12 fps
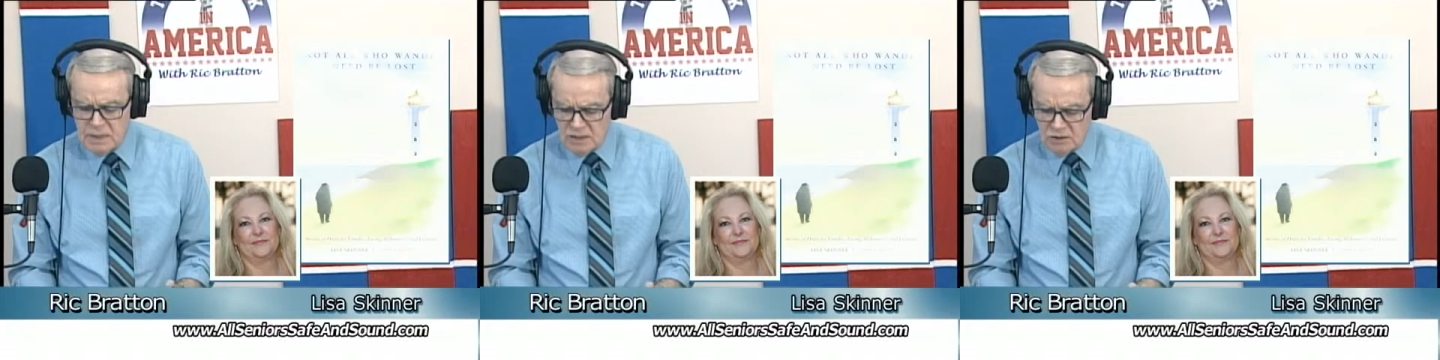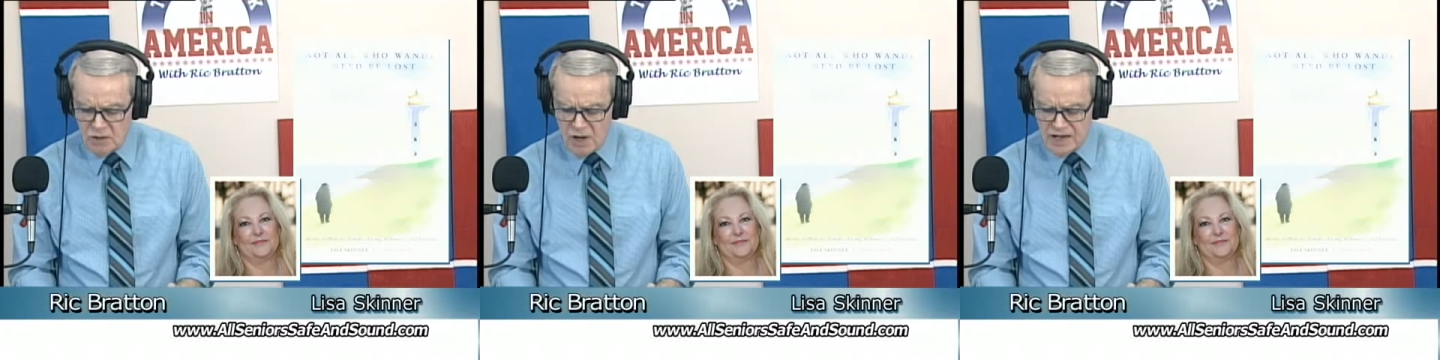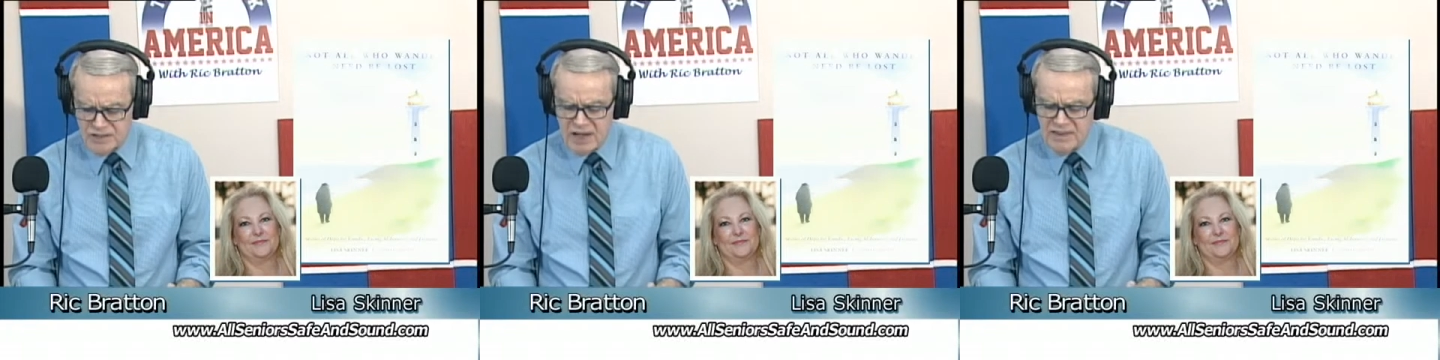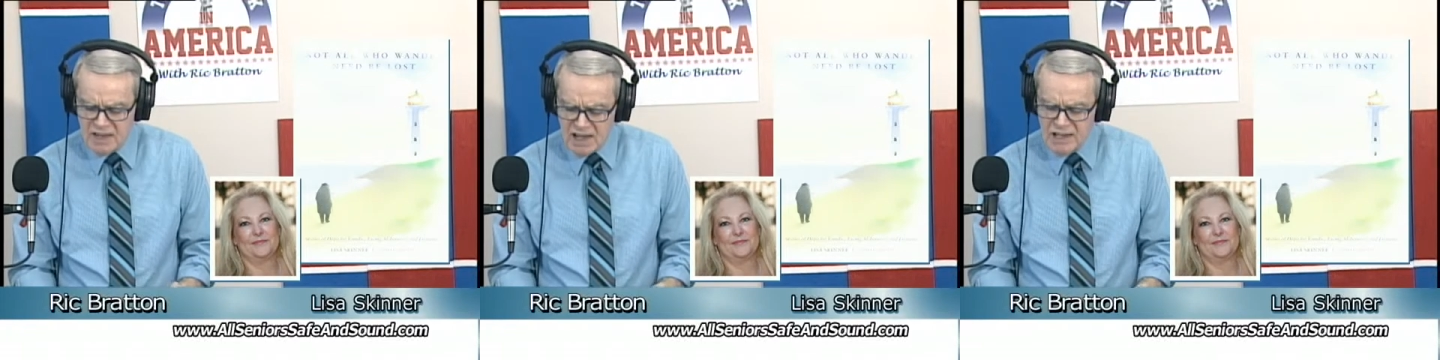Speaker 1: Be Lost. In
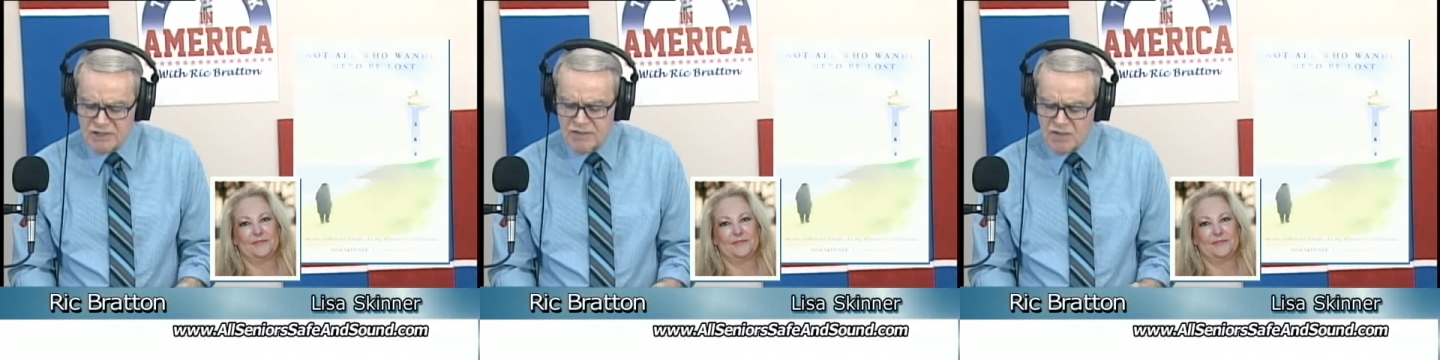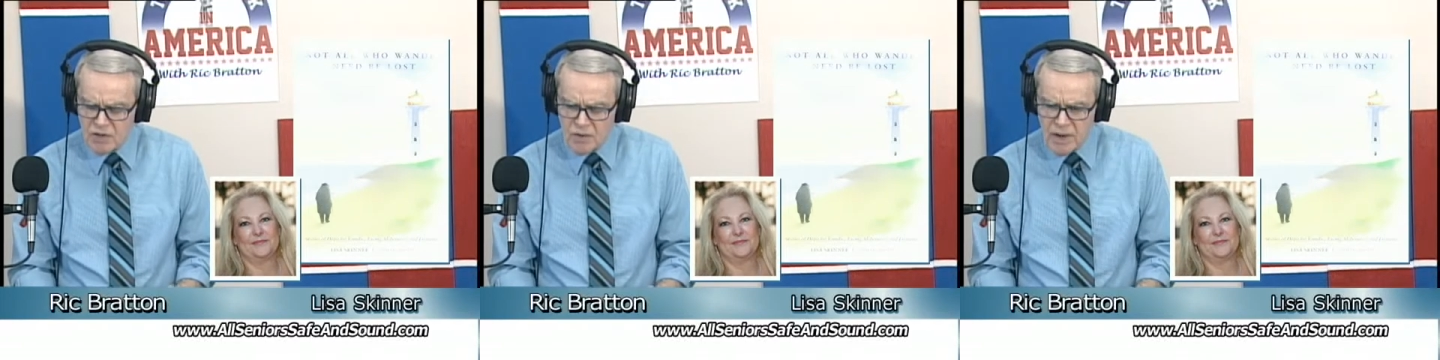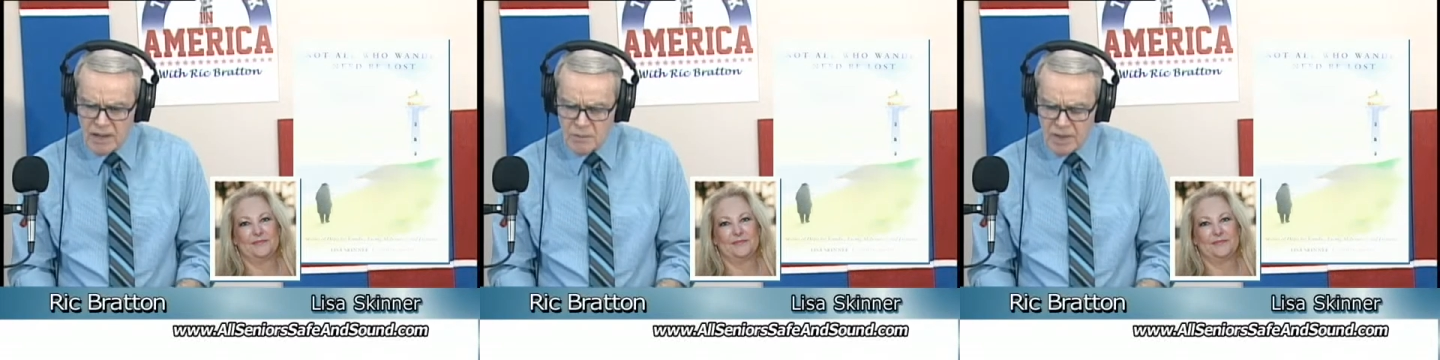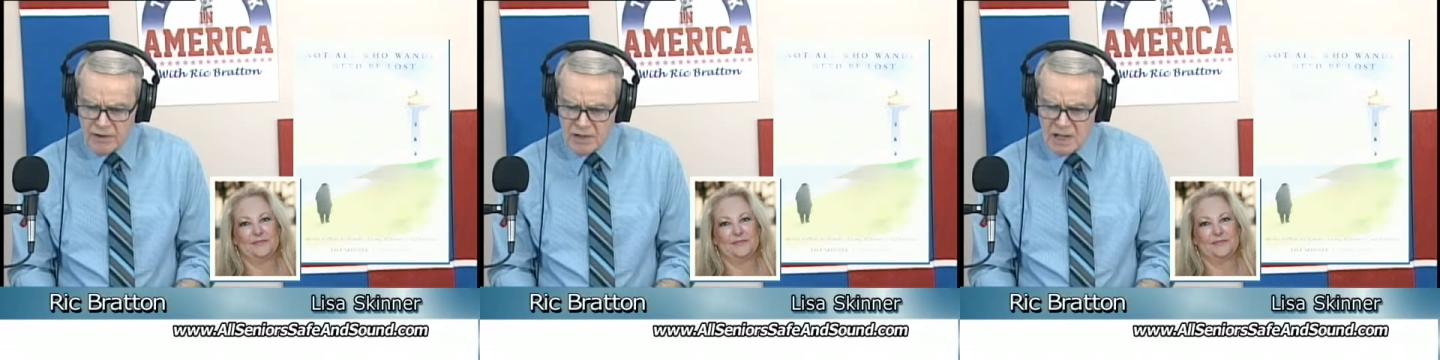the case of your
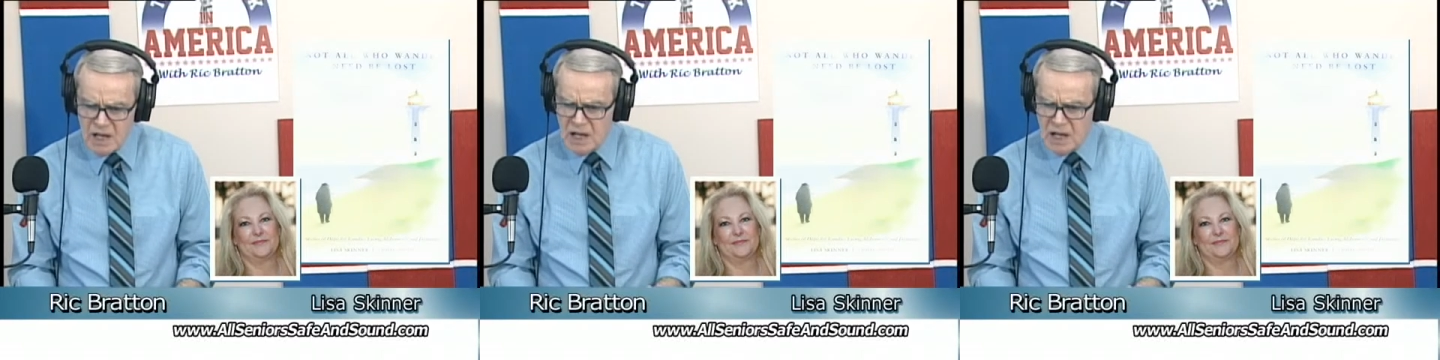grandmother,